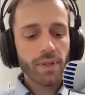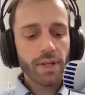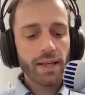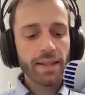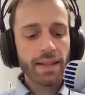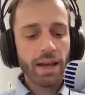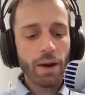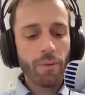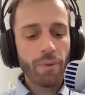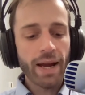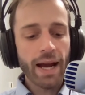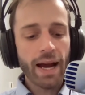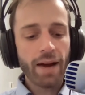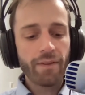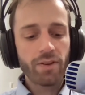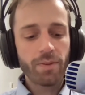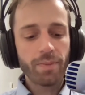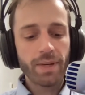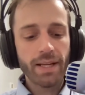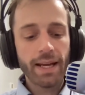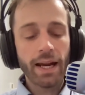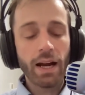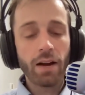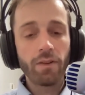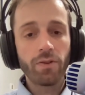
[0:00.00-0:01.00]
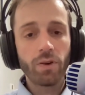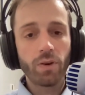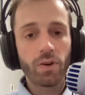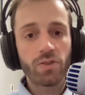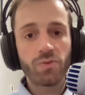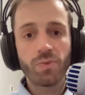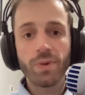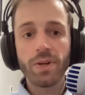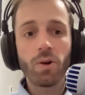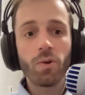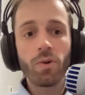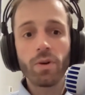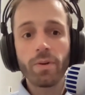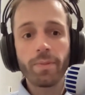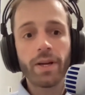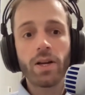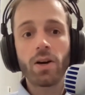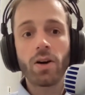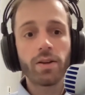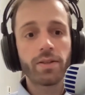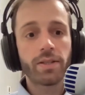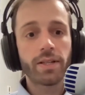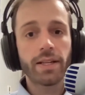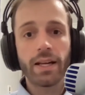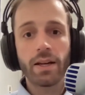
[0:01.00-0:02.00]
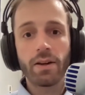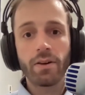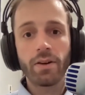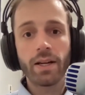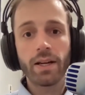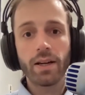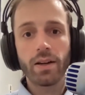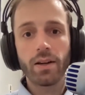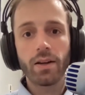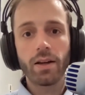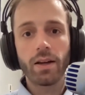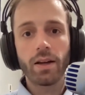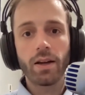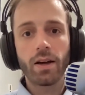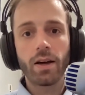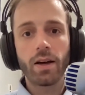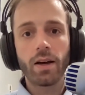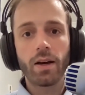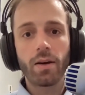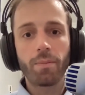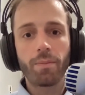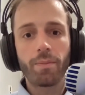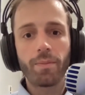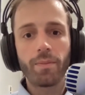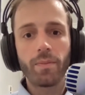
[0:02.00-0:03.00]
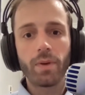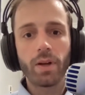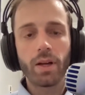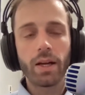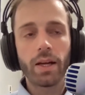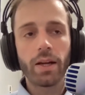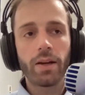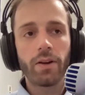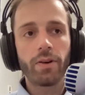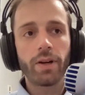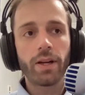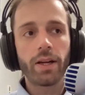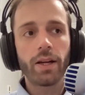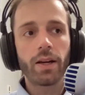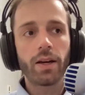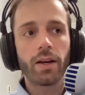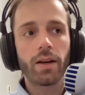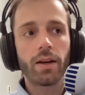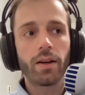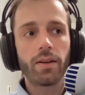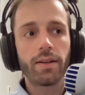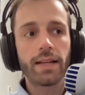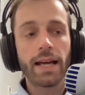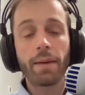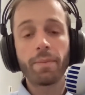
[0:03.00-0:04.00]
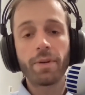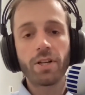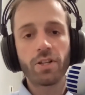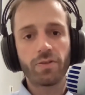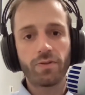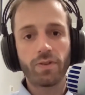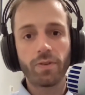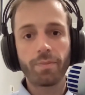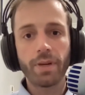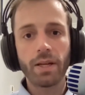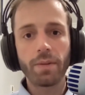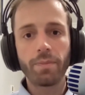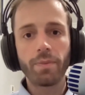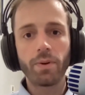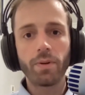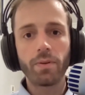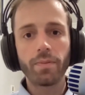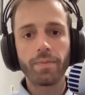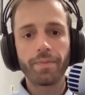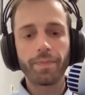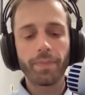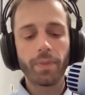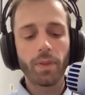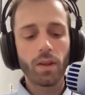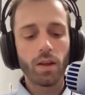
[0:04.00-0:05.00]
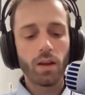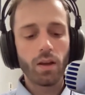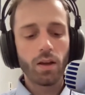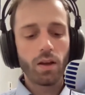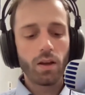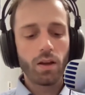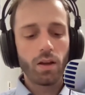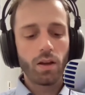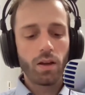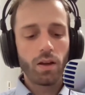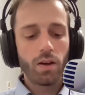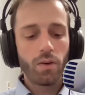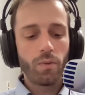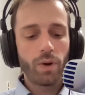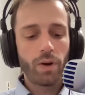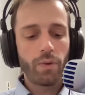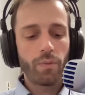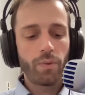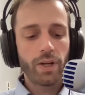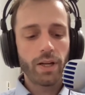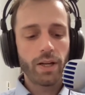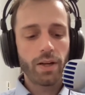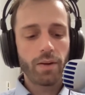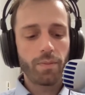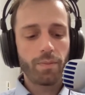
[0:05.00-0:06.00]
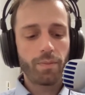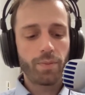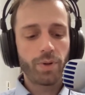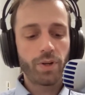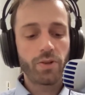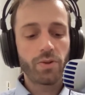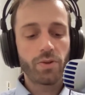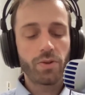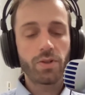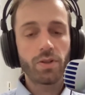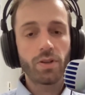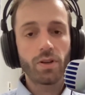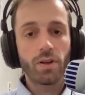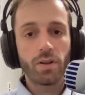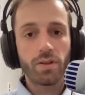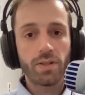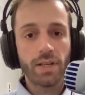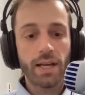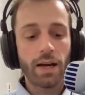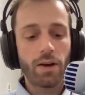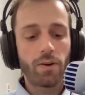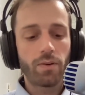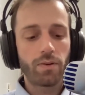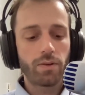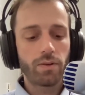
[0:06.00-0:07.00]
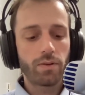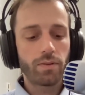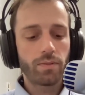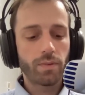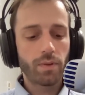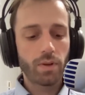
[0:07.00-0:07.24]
That we have to be careful, because we don't want to be causing hearing damage for people when we produce sound.